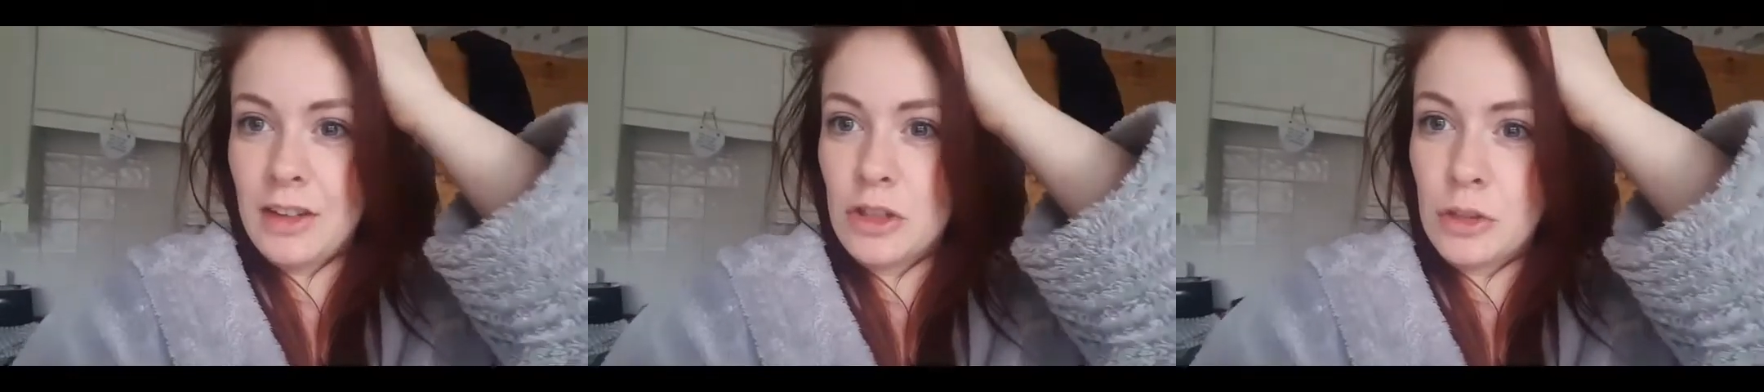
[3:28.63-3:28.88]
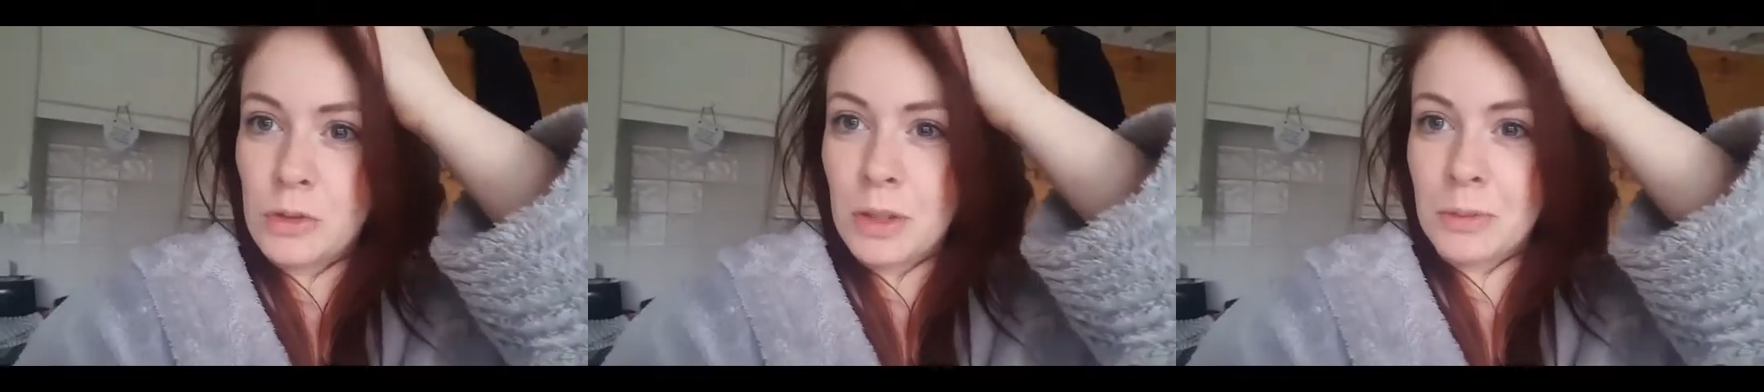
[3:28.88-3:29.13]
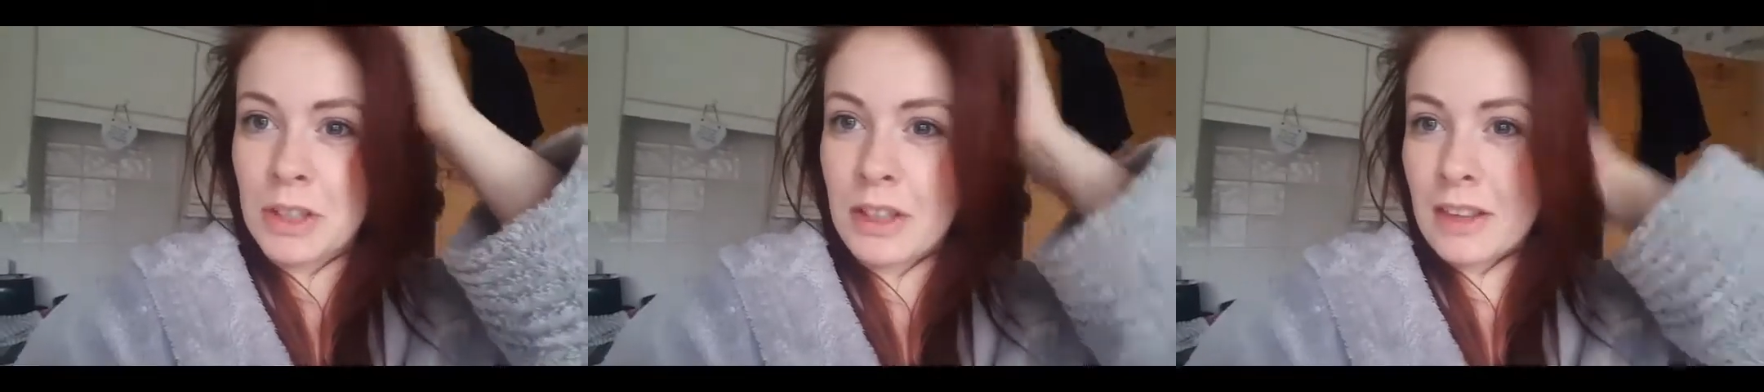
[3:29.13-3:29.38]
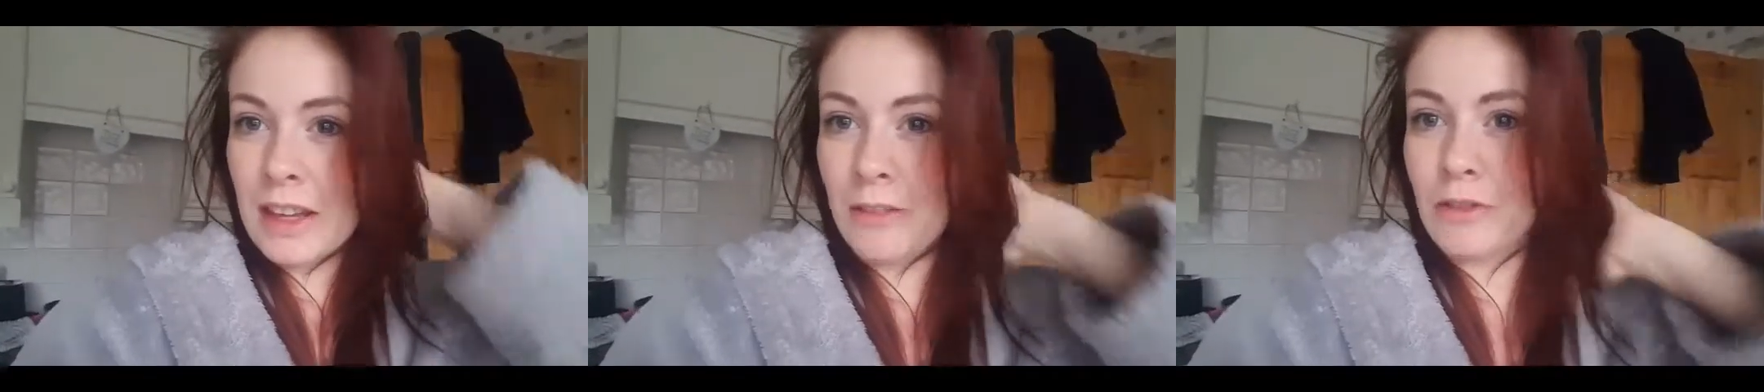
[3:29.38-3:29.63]
do something
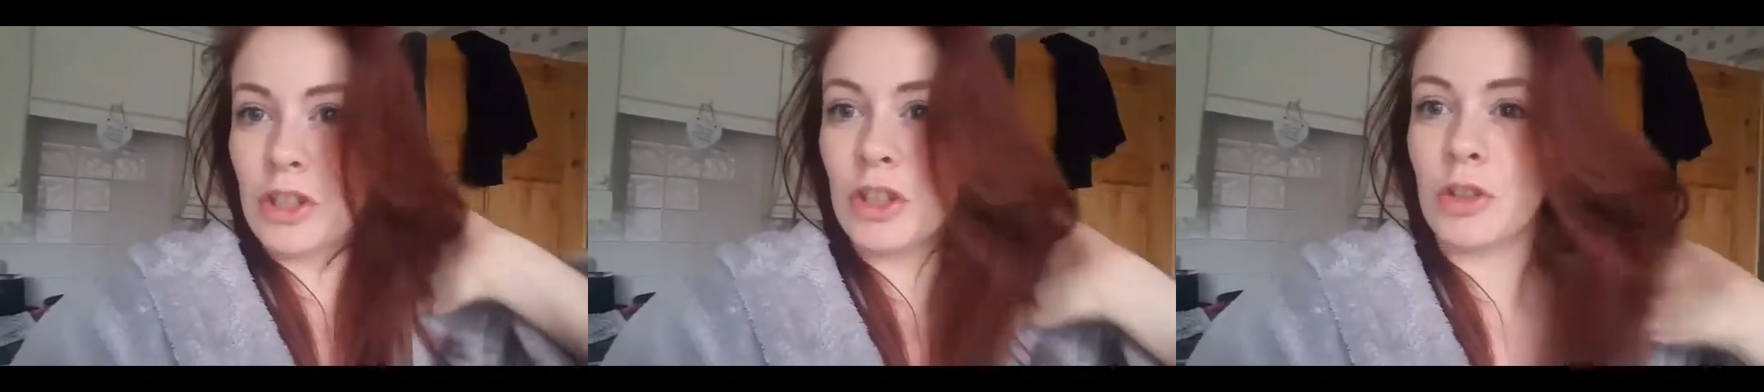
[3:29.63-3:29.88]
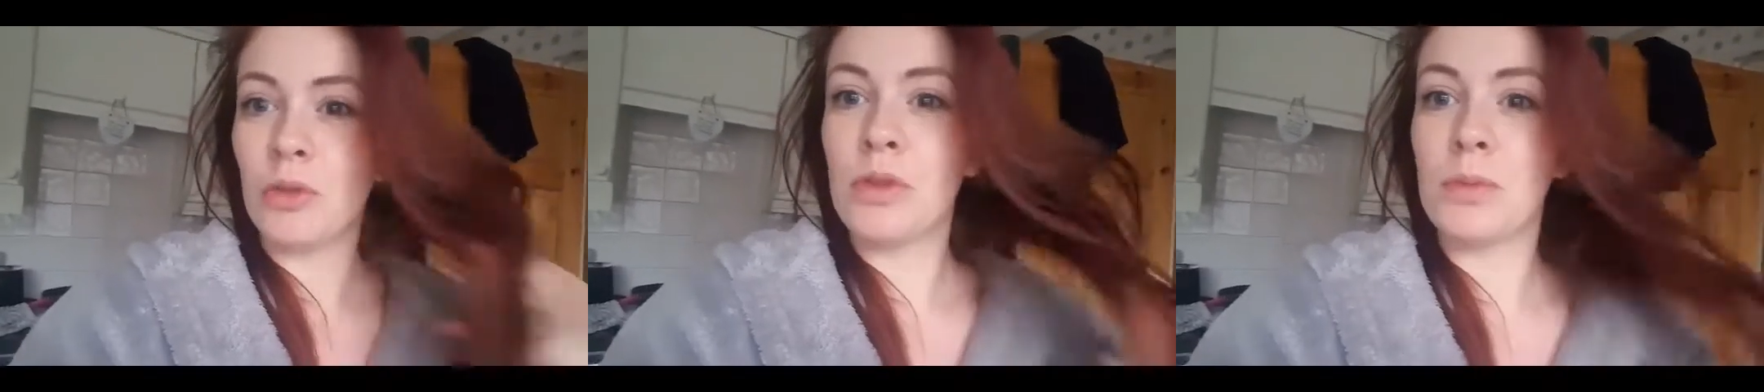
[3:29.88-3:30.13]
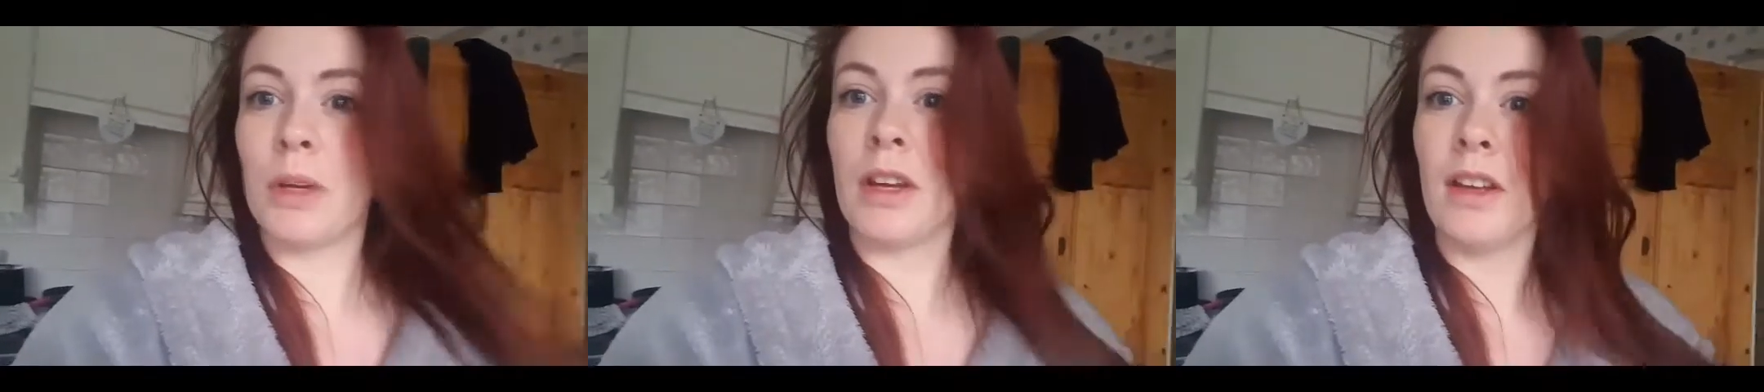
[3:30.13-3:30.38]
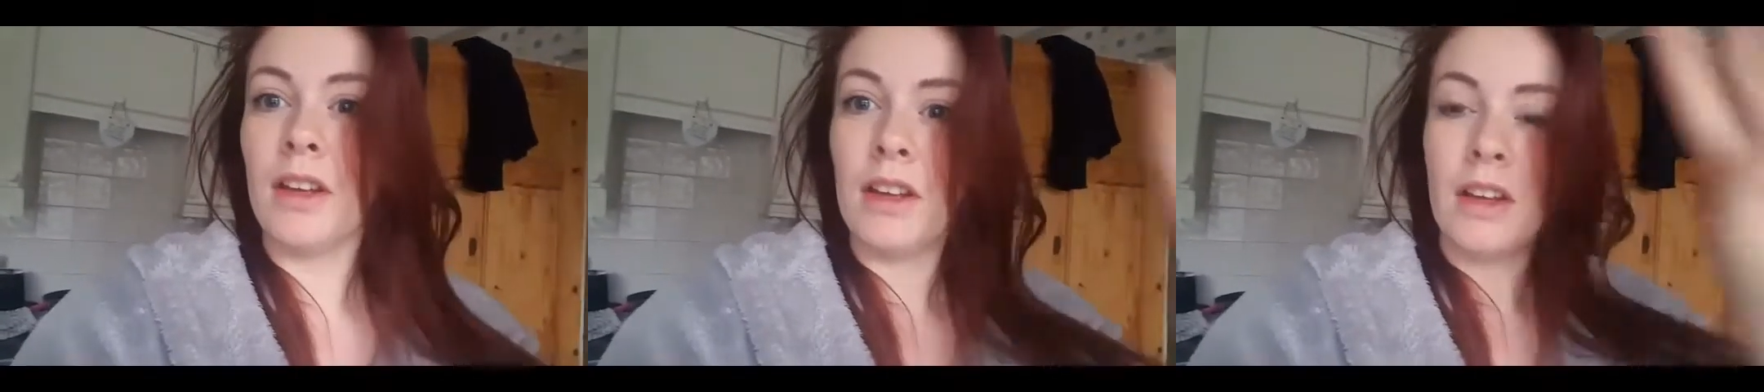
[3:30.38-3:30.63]
in the afternoons,
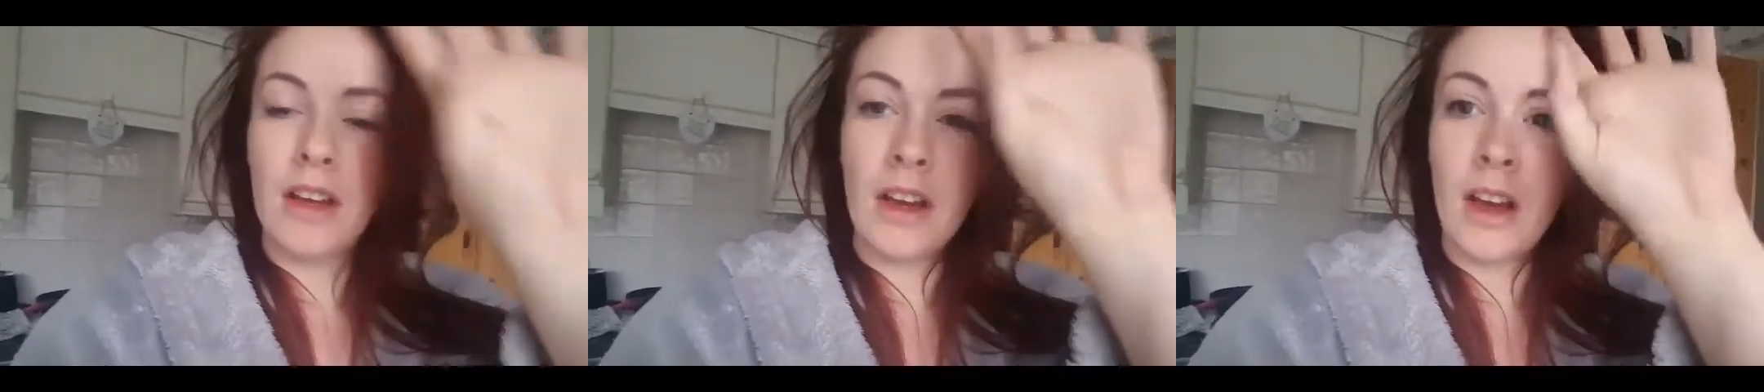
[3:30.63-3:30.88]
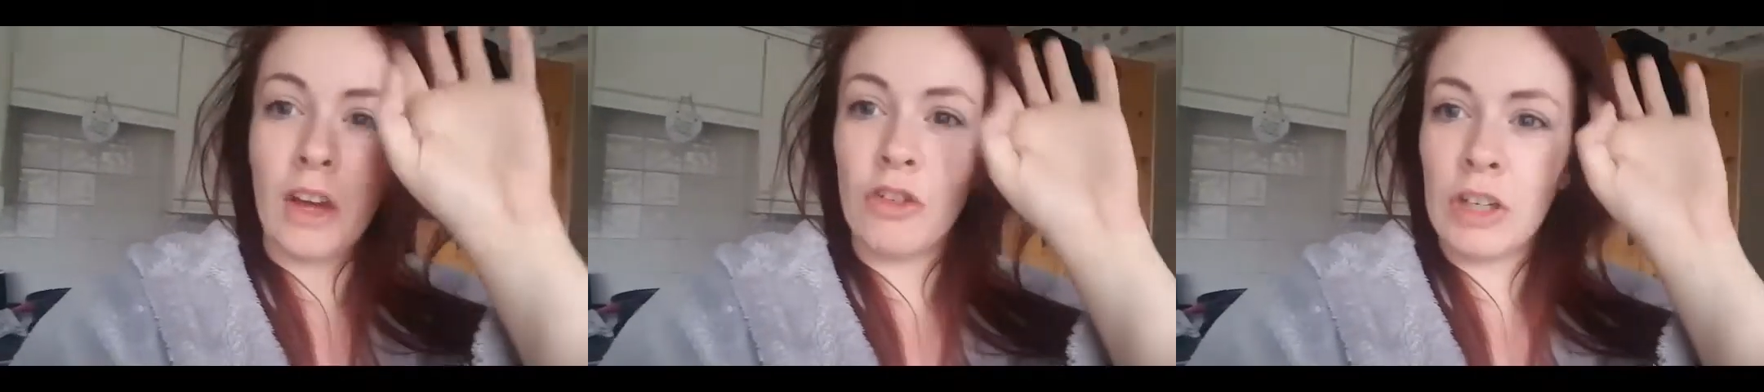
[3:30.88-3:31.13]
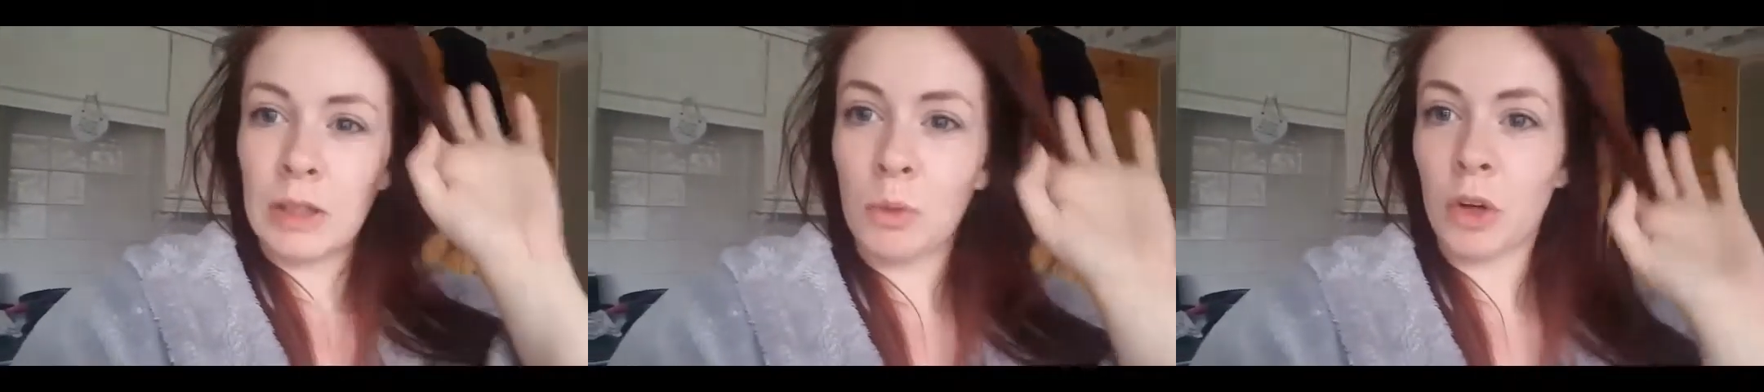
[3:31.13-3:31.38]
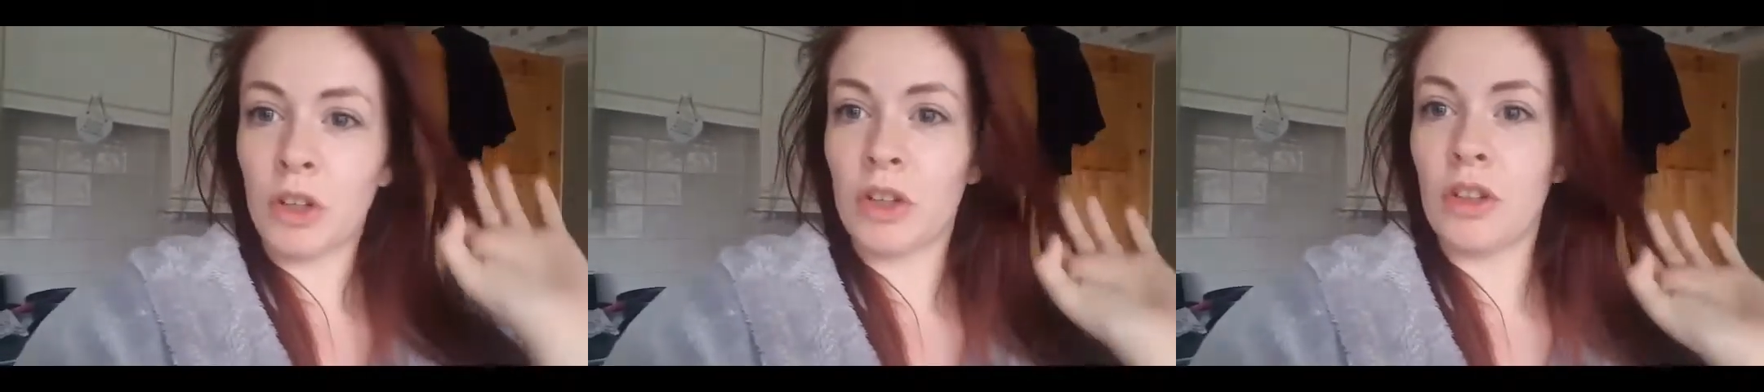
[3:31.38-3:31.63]
but I really
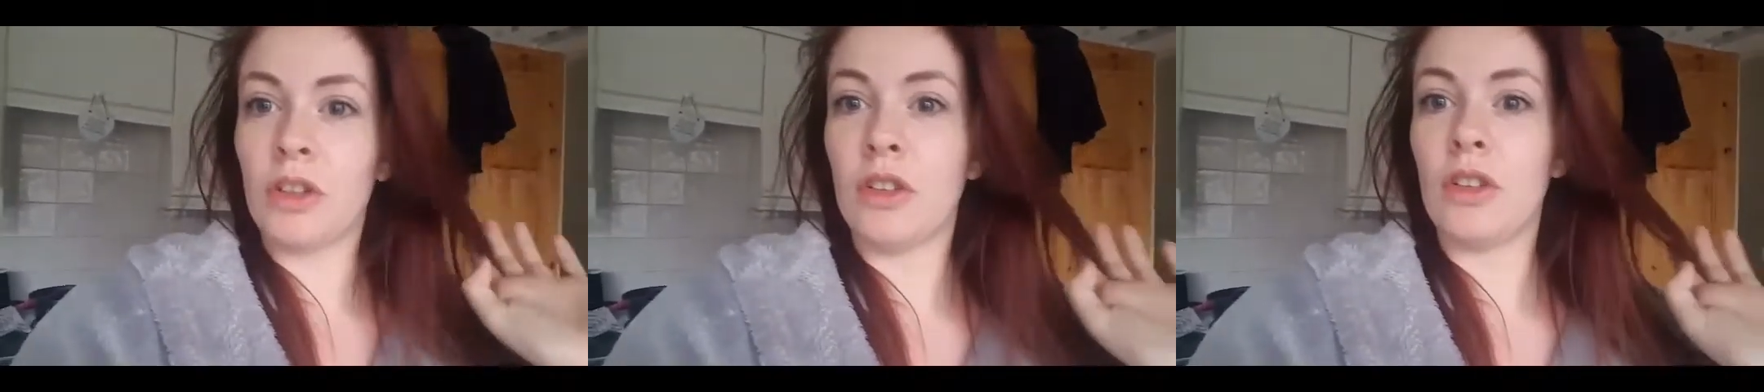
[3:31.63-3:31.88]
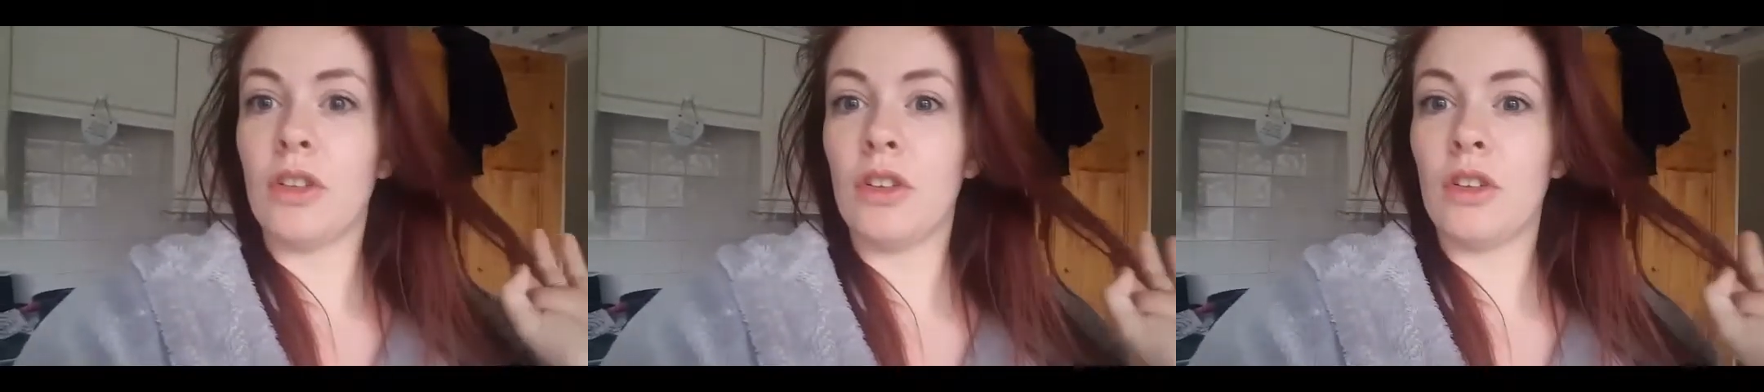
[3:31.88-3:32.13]
want to,